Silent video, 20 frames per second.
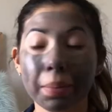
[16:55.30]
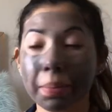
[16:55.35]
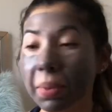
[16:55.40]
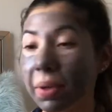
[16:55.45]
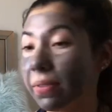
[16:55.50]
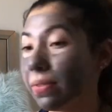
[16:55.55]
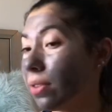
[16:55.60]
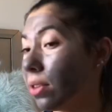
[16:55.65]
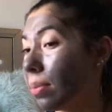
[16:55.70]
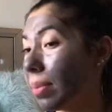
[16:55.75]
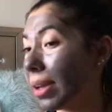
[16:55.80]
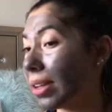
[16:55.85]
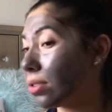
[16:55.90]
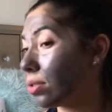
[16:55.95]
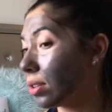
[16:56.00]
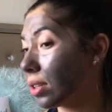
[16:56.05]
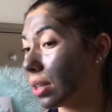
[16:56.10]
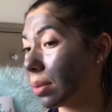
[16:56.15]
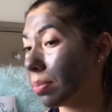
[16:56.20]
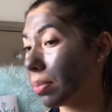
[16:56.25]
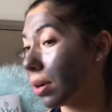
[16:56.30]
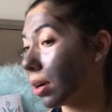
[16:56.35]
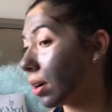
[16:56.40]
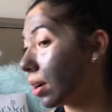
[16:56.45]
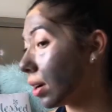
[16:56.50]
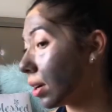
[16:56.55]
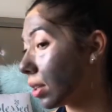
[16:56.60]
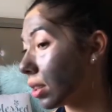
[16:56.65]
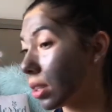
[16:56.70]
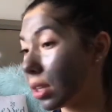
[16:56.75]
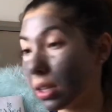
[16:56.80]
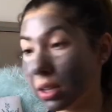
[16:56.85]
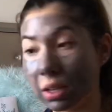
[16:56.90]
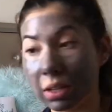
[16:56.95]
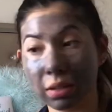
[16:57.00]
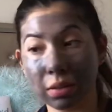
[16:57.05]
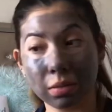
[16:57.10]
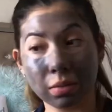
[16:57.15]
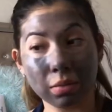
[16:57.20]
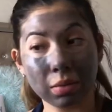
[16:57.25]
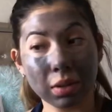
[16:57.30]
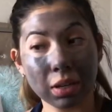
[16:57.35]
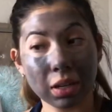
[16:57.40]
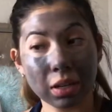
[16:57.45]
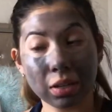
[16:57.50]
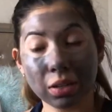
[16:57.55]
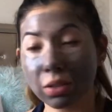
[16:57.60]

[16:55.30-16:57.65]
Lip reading: But for the majority part, that is what I